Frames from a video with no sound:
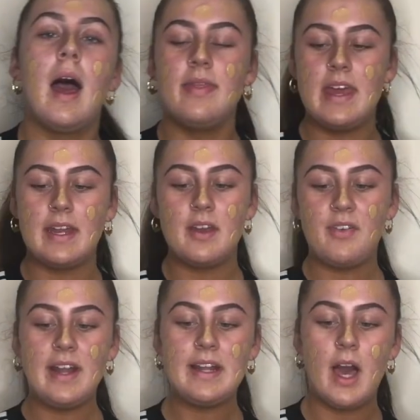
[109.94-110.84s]
And then
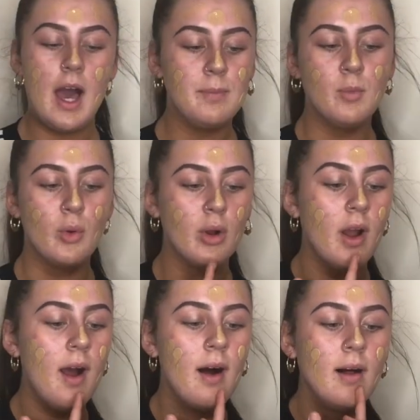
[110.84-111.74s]
if I need to add
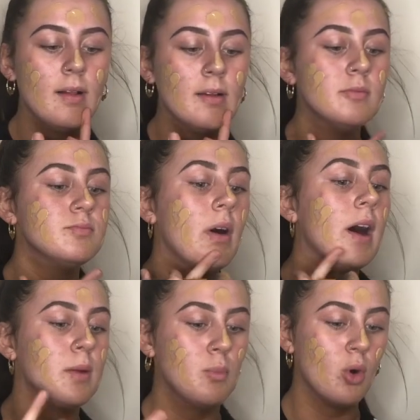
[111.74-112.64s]
more, I'll
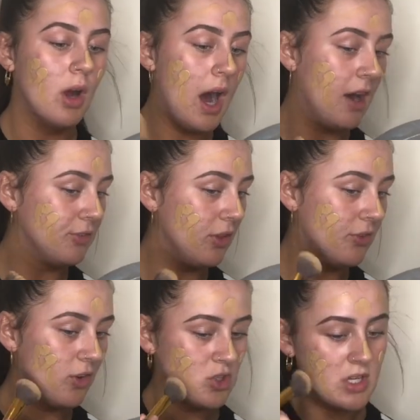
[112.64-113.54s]
add more after
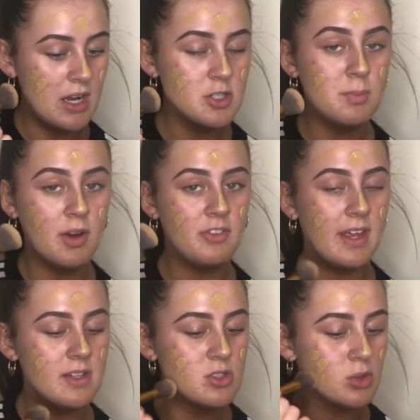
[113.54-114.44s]
the first layer is buffed
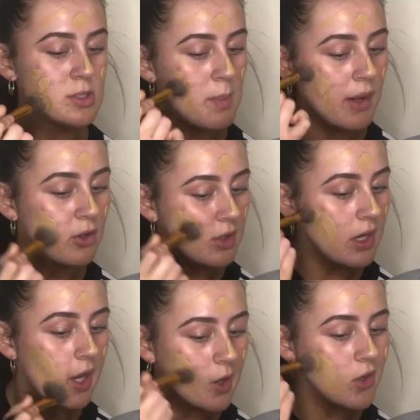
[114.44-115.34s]
in. So it's better to
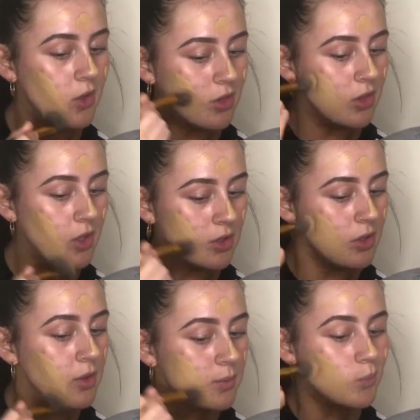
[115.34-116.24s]
layer it
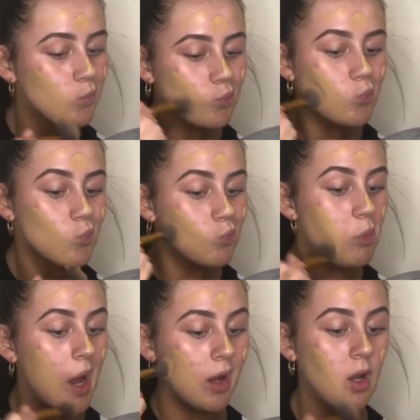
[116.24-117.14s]
than
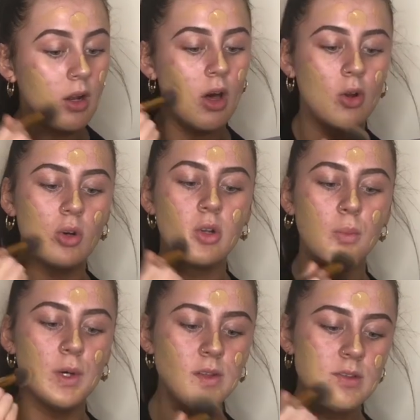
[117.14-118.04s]
pile a lot on
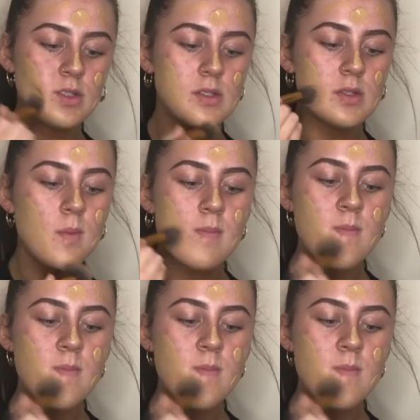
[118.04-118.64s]
at once.